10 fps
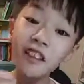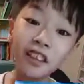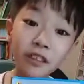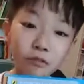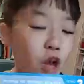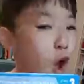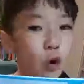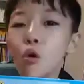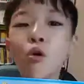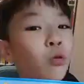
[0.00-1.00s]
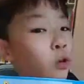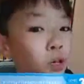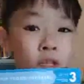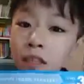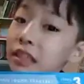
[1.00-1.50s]
No,
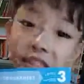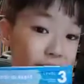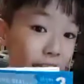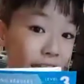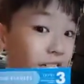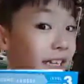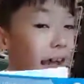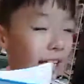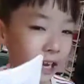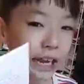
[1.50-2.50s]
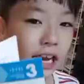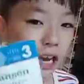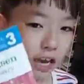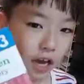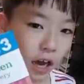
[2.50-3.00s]
said Teddy.
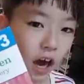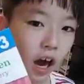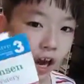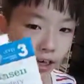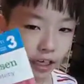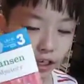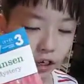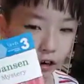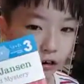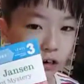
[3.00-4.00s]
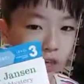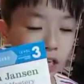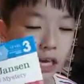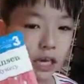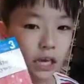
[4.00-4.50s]
I get a go.
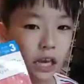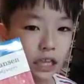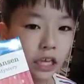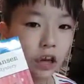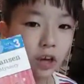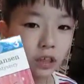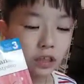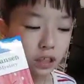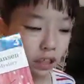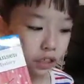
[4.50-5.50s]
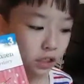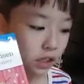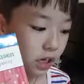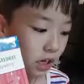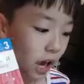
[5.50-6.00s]
He did all the things
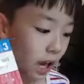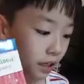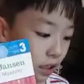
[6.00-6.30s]
and